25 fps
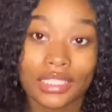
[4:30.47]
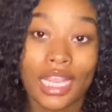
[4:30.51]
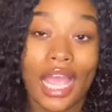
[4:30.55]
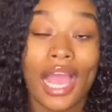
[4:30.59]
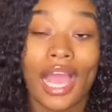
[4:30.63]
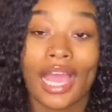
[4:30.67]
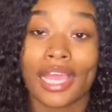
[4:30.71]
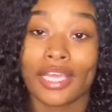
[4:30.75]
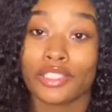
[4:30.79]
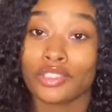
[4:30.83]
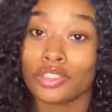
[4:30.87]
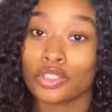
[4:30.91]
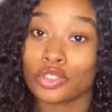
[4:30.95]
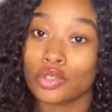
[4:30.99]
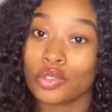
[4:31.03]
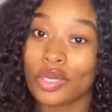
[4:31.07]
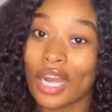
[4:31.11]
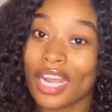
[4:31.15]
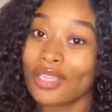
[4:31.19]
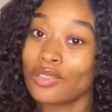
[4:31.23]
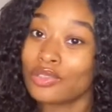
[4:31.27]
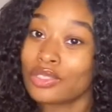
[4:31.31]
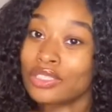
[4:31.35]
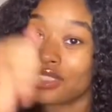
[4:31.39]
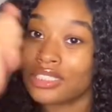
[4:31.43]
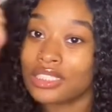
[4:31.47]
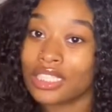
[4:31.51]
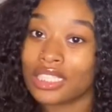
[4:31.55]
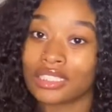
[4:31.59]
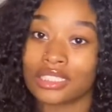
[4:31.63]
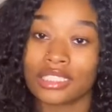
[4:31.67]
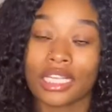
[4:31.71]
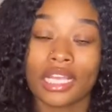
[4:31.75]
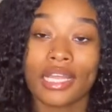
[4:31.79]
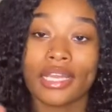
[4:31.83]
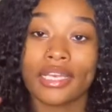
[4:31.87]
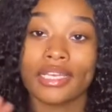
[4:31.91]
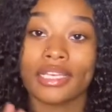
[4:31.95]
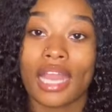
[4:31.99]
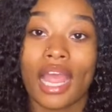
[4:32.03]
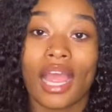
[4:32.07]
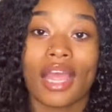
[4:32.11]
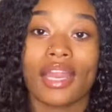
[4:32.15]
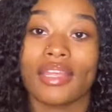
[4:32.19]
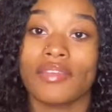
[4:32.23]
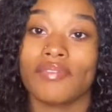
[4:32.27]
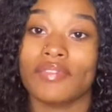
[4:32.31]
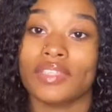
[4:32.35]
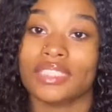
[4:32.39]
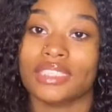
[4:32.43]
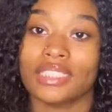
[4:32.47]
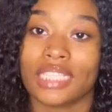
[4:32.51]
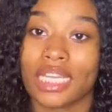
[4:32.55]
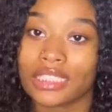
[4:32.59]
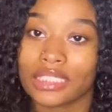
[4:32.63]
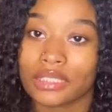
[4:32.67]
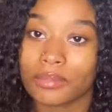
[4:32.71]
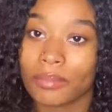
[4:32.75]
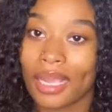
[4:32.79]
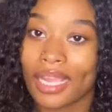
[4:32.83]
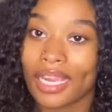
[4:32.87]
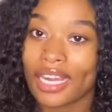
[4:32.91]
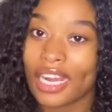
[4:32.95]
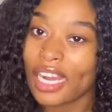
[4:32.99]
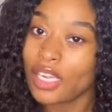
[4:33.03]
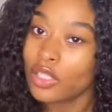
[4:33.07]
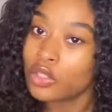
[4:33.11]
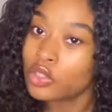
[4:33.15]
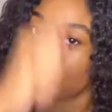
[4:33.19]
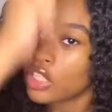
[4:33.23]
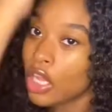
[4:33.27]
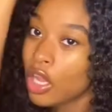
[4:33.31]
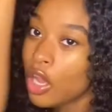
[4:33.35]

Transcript: I used to do that. I used to just not even section my hair. I used to